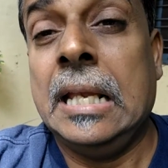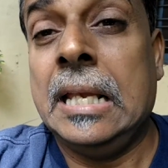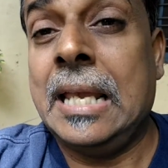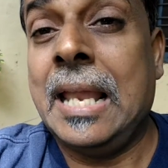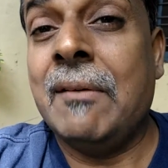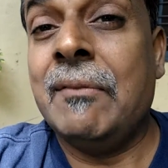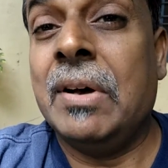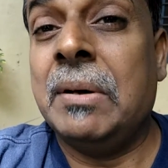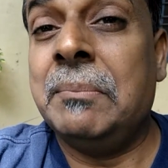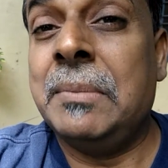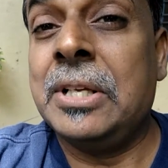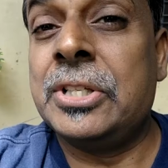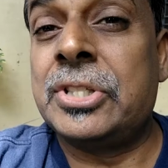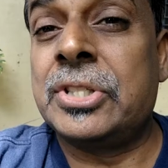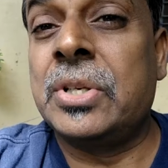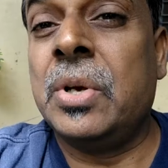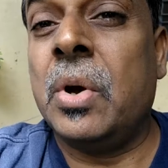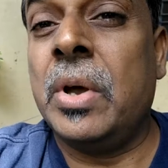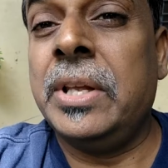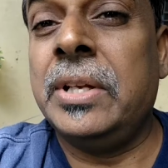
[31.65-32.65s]
Never
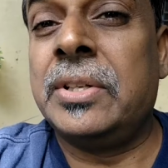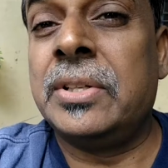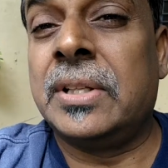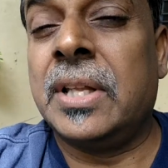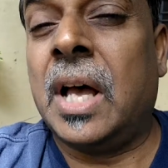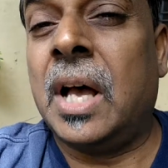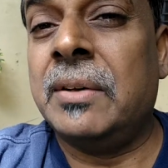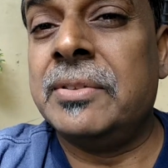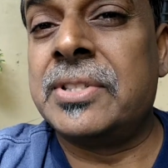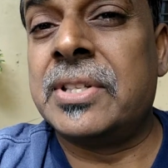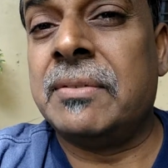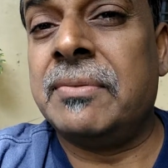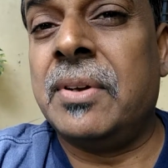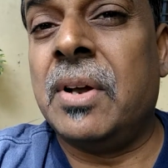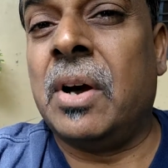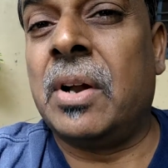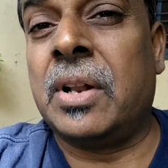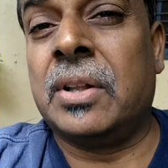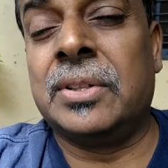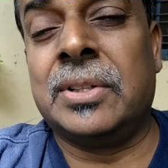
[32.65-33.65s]
miss going to the house of
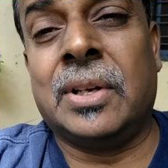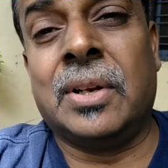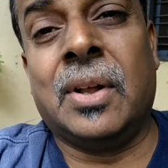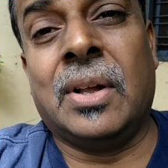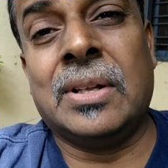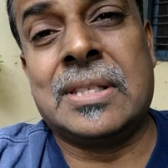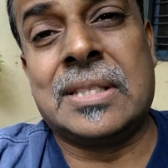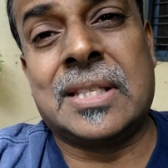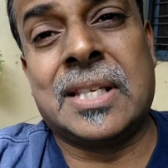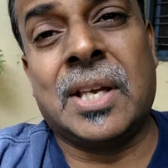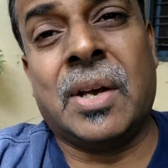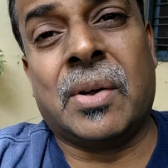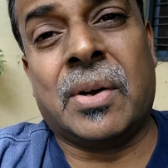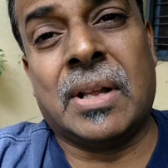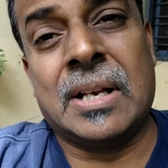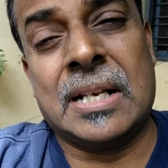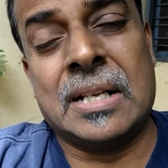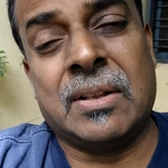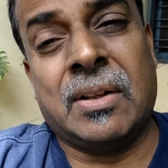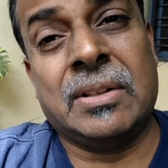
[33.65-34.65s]
God on the Lord's day
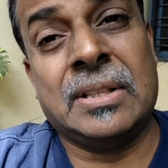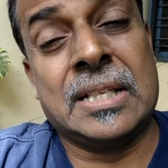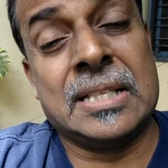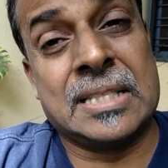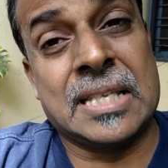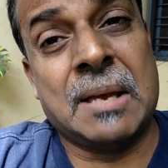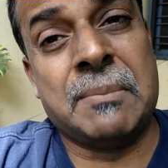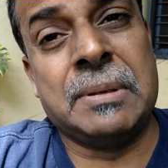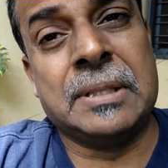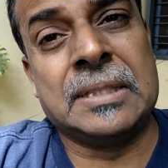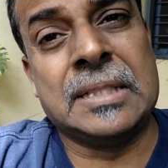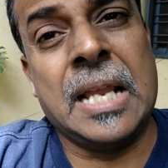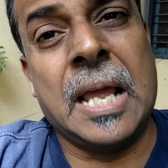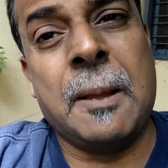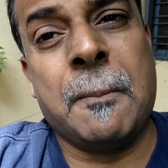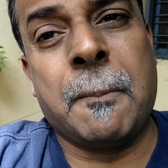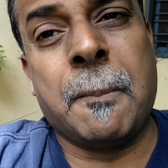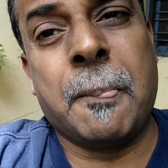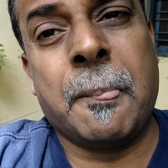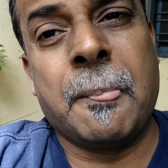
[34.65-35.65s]
or on, on the Sabbath day